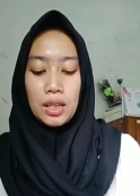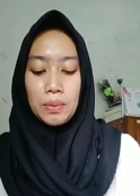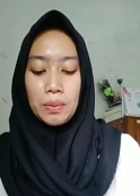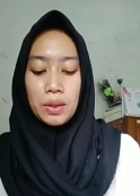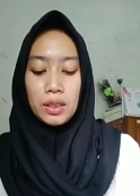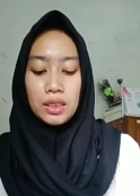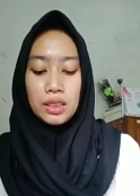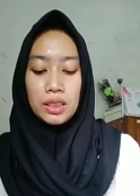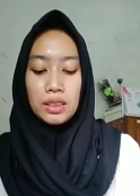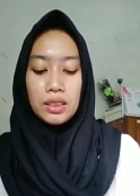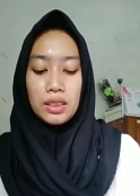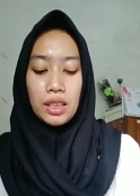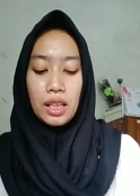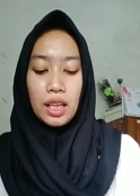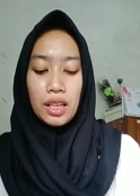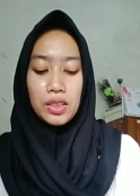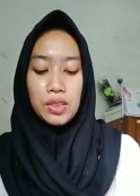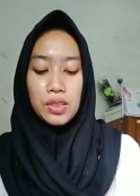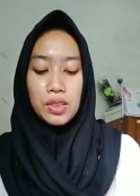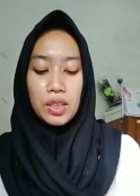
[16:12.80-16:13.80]

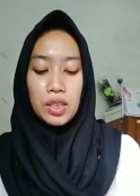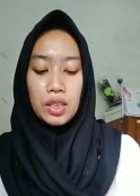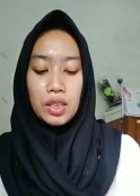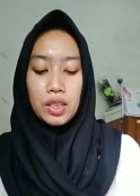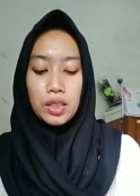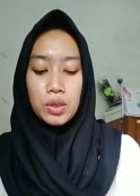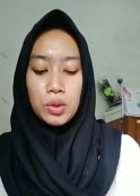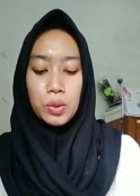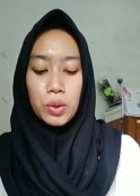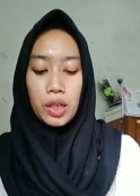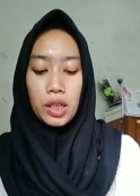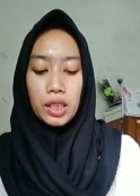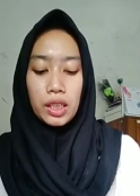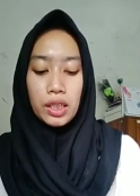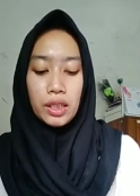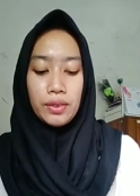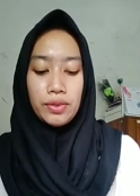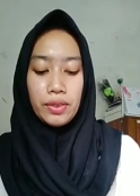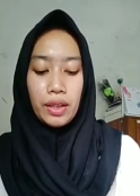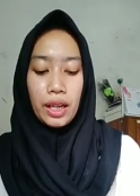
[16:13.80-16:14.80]
percentage
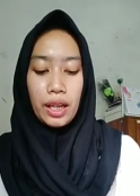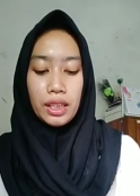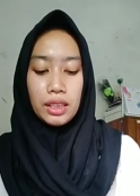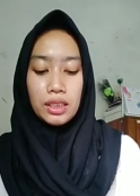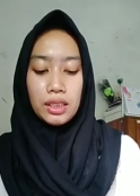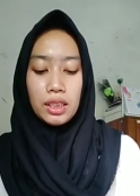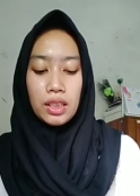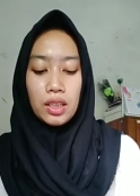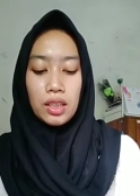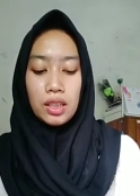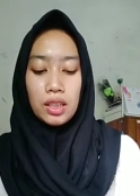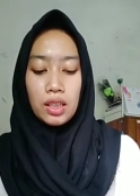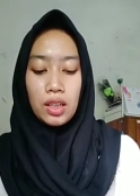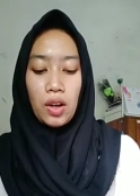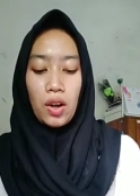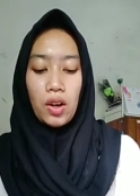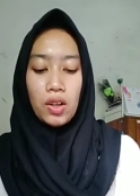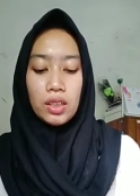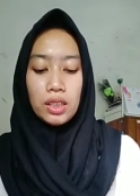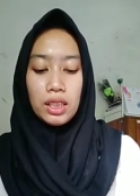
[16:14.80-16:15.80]
12, and
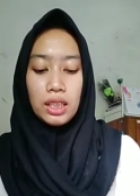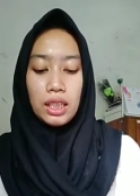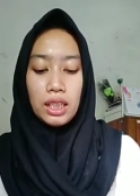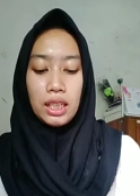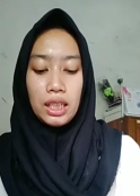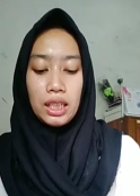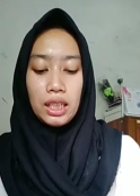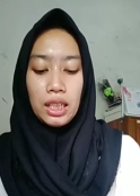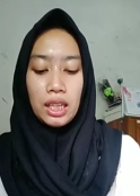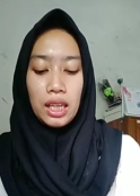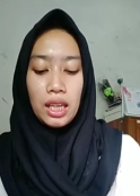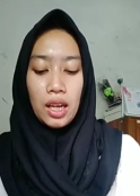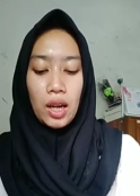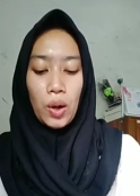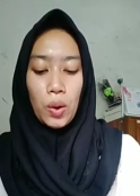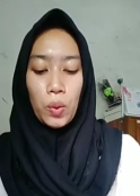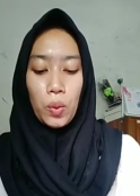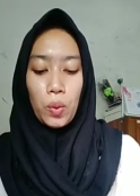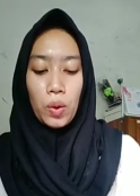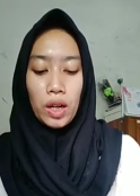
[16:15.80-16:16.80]
only
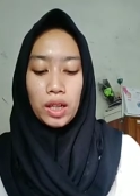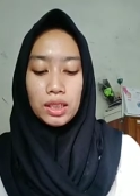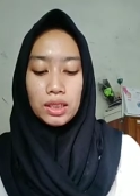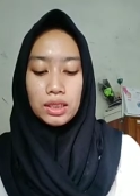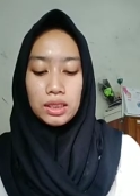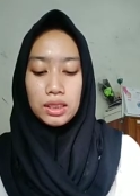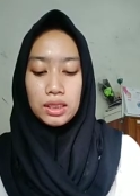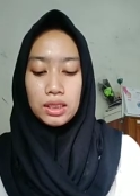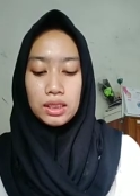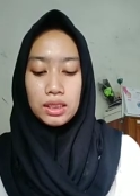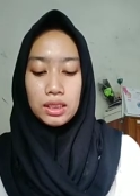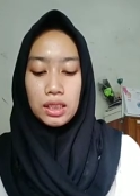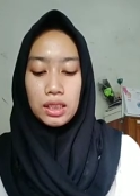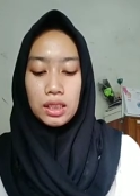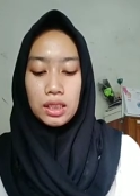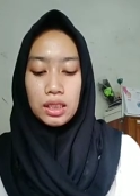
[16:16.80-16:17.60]
1